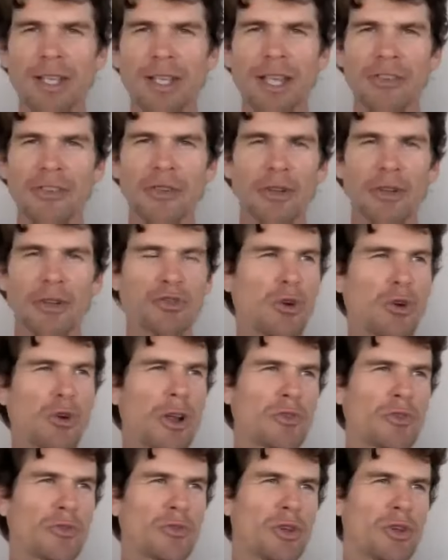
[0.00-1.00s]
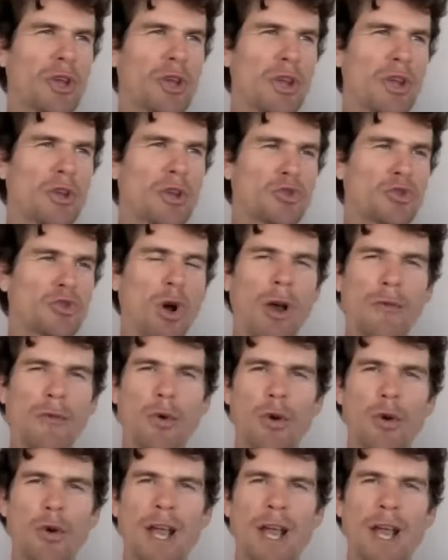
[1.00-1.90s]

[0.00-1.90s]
It's like trying to drive your